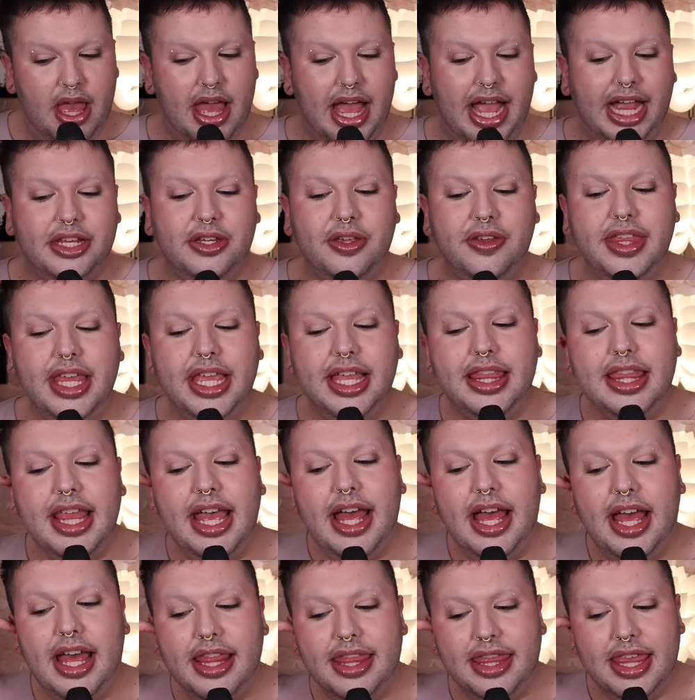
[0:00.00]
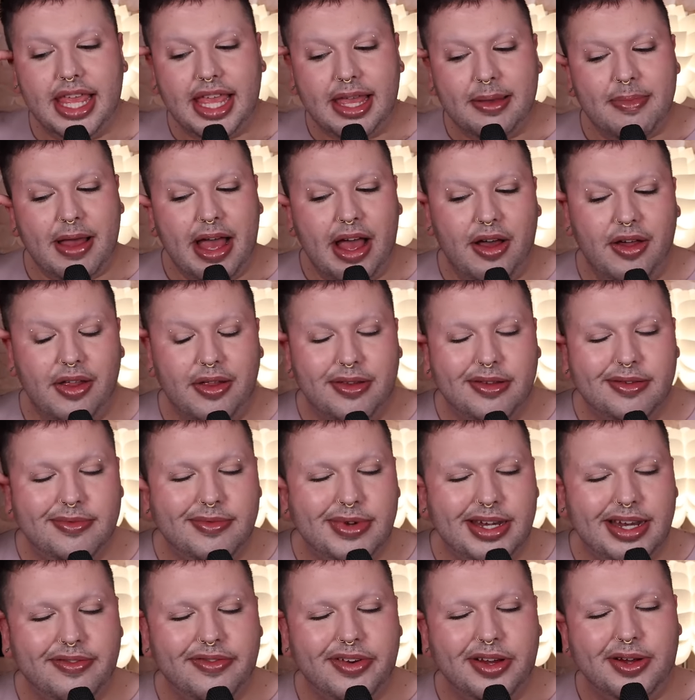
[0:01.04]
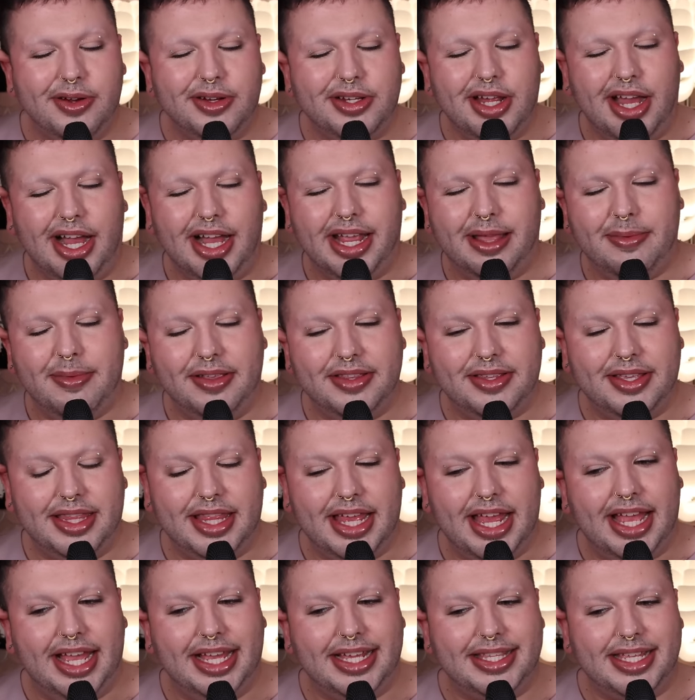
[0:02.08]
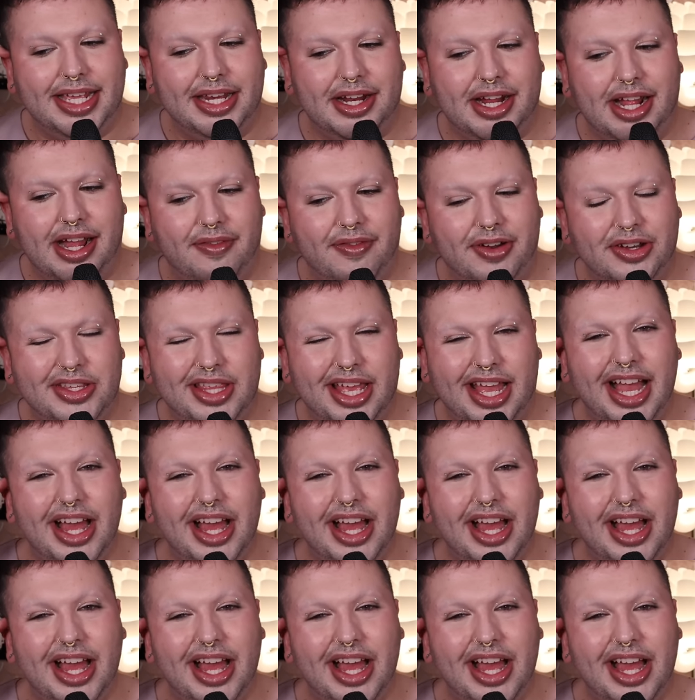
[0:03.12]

I do think the thing about whenever you're talking about something that has lighter coverage,